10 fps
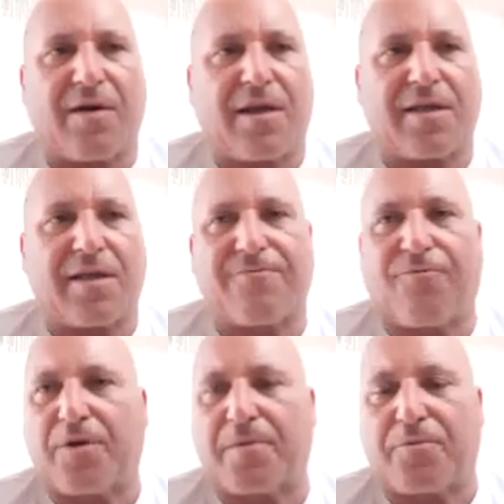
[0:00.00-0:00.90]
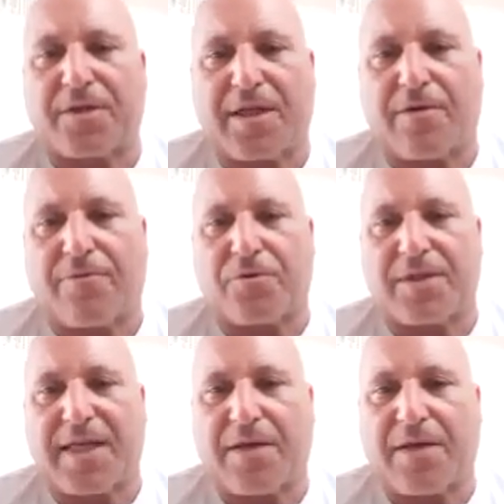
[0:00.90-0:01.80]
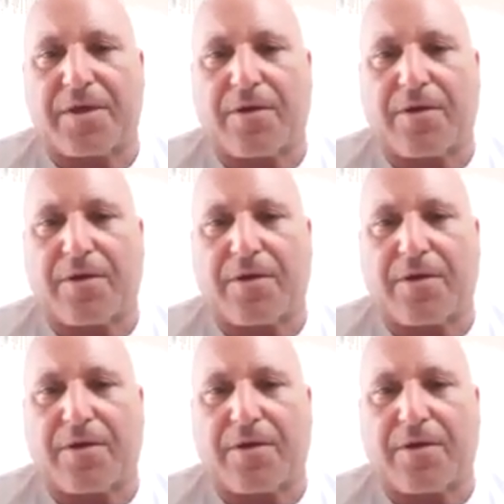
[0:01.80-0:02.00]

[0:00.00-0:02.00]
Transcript: at least 40% of your salary.